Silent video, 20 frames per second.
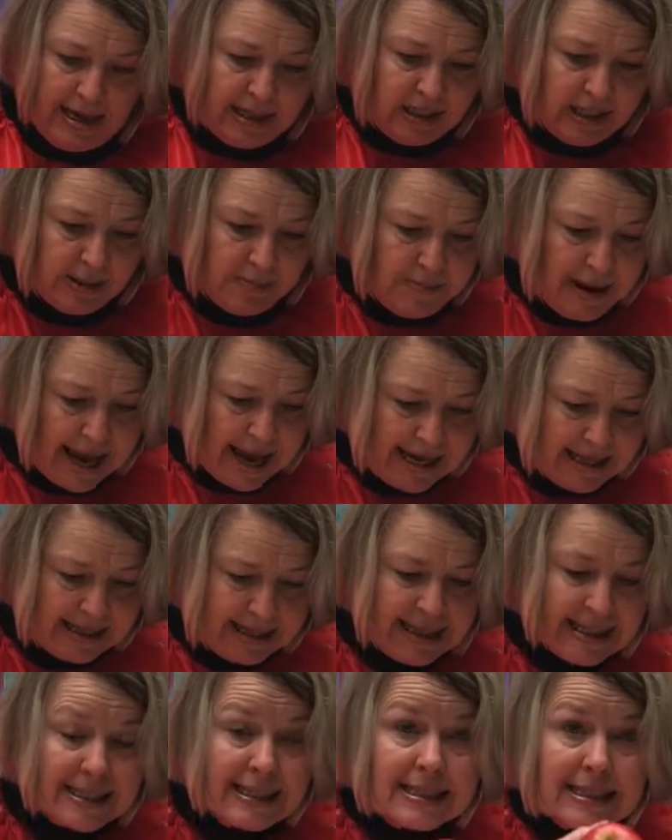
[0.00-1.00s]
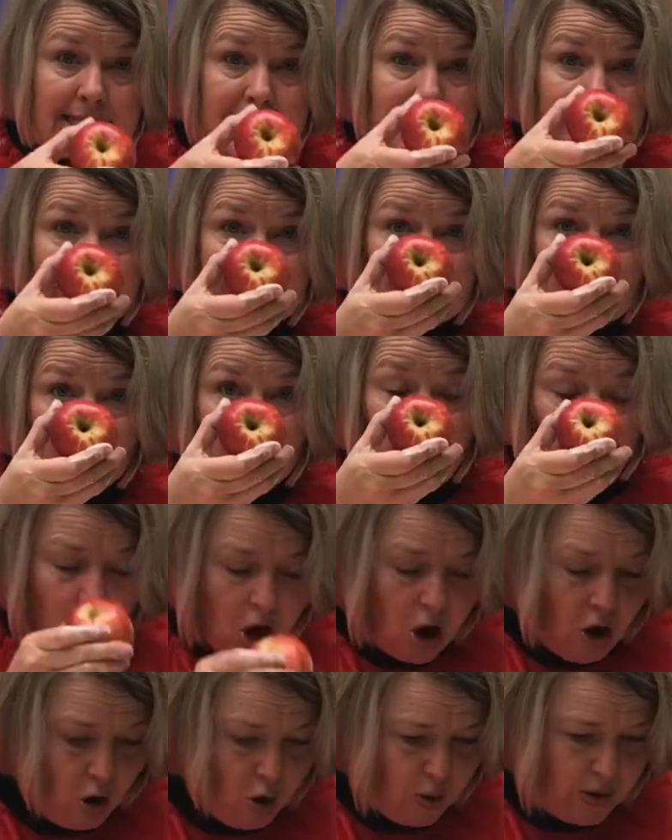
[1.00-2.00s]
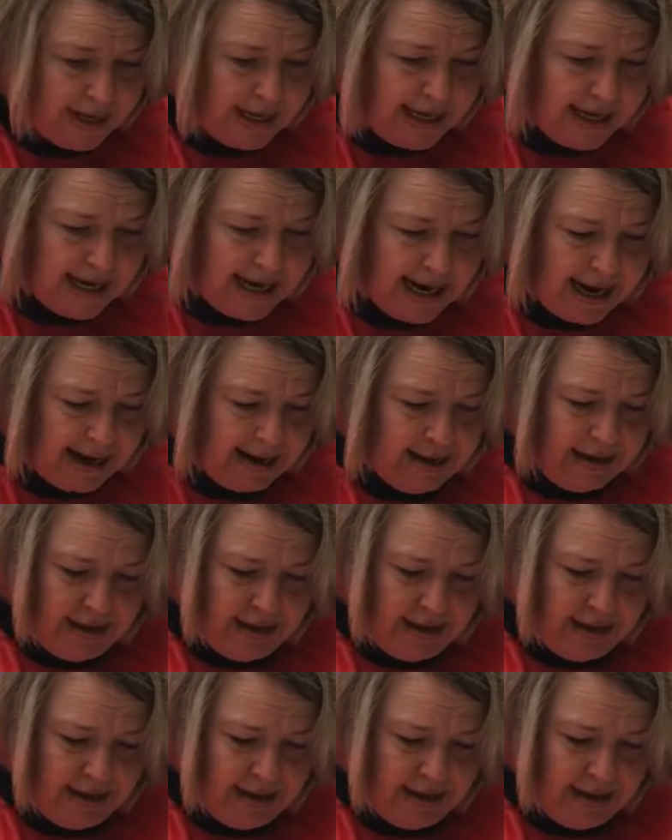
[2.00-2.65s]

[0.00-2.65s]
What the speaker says: to make this little hole here.